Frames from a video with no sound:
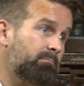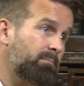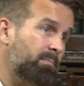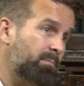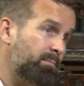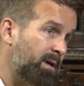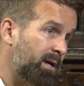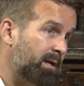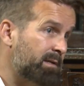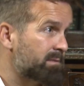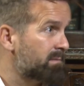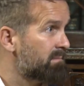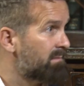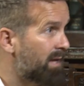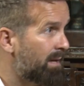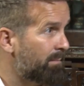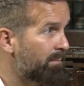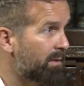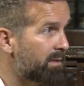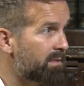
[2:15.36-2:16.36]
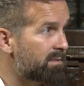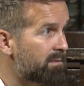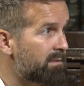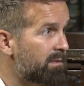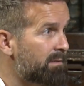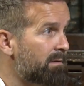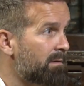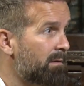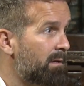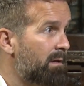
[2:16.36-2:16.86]
banks and buy
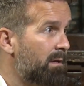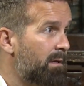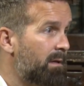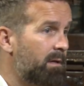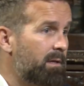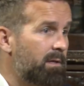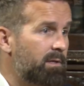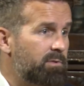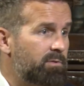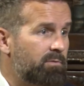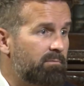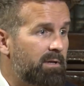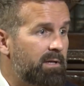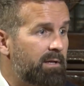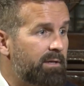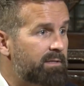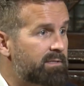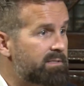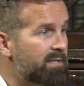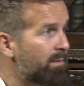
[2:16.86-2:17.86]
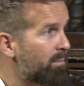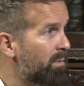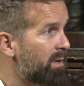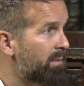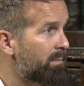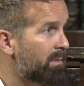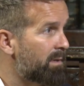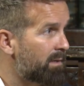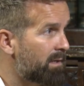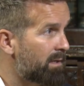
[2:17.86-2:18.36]
side, to really understand where the
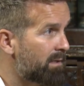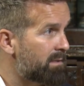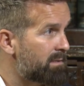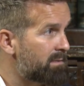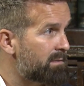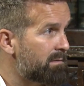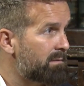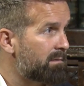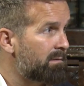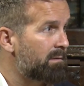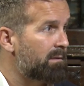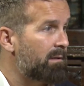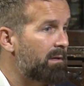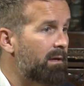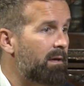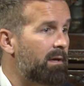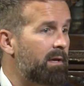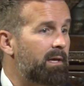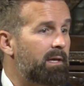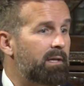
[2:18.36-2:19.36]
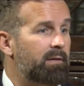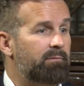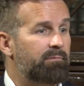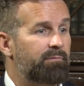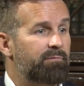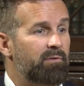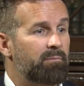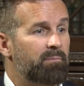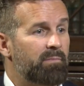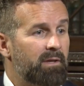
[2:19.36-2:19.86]
market is, and
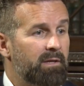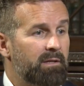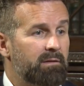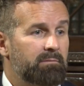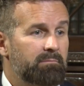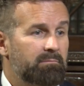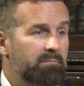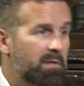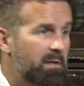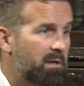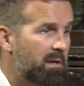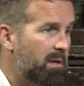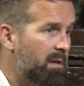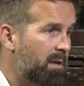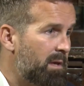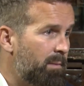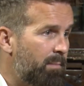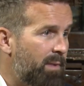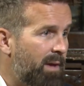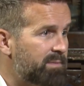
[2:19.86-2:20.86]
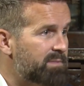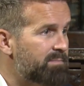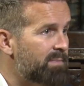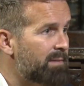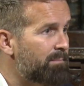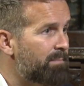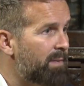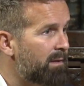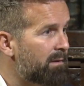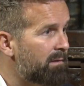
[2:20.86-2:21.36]
from that, perhaps
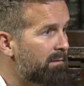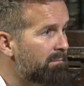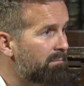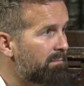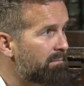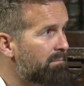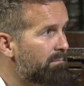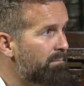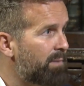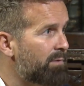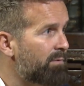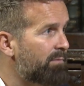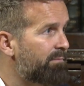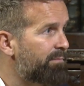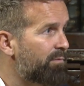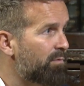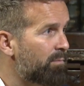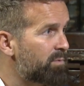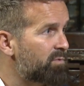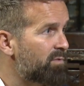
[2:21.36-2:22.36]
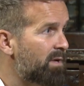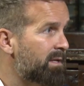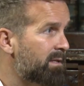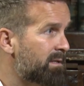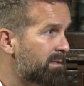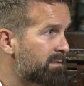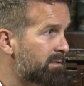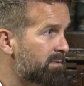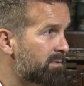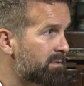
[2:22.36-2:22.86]
make better informed trading
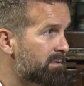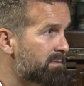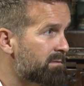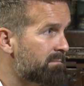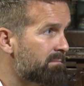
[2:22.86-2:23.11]
decisions.